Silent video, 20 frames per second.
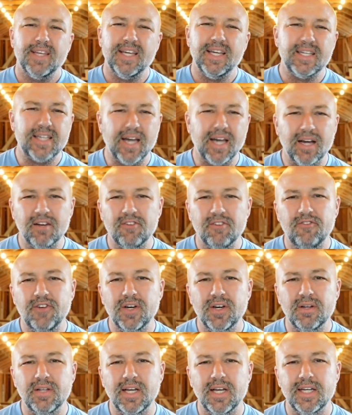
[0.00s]
kind of
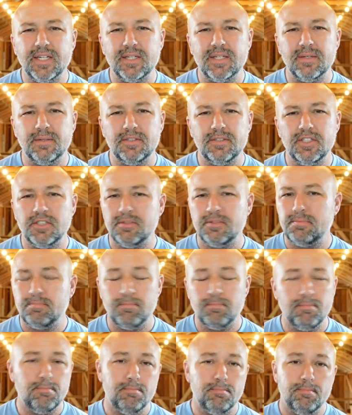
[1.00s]
felt like, just
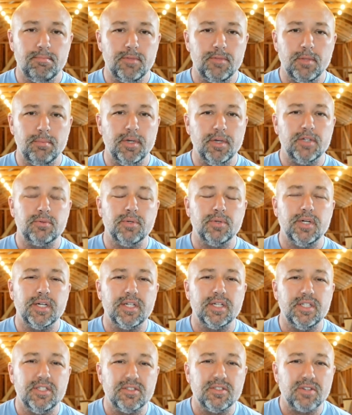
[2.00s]
the best word I
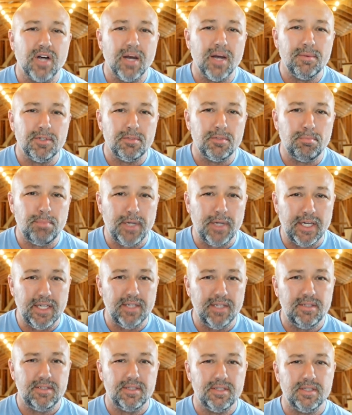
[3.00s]
could describe is
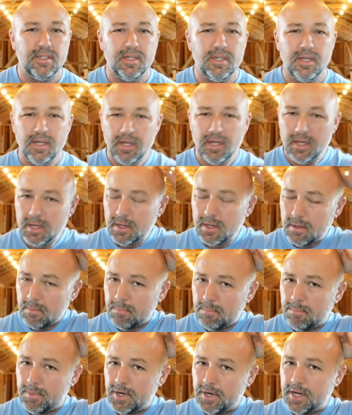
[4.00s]
peace.
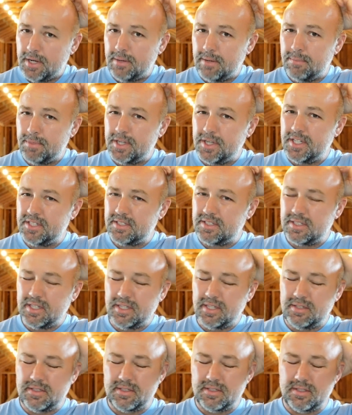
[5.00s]
But it's
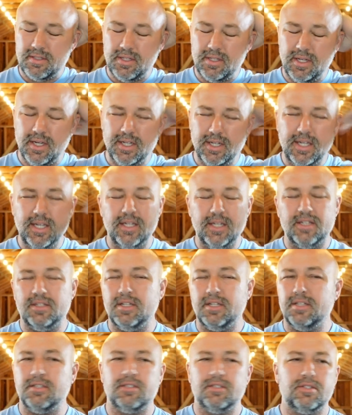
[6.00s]
again,
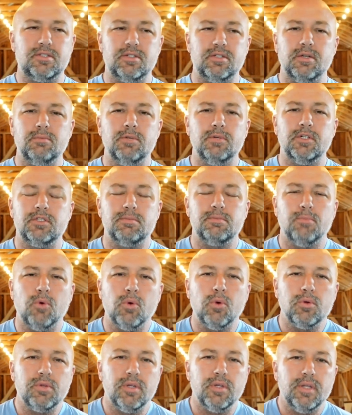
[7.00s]
it's so much
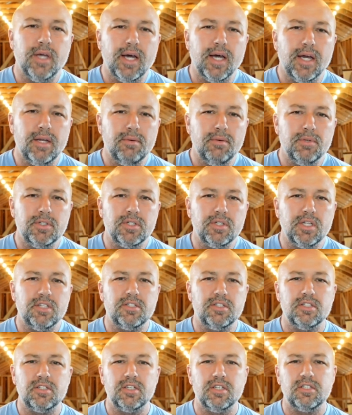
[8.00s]
more than that.
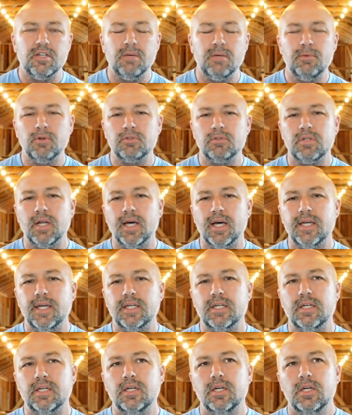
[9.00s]
It's almost like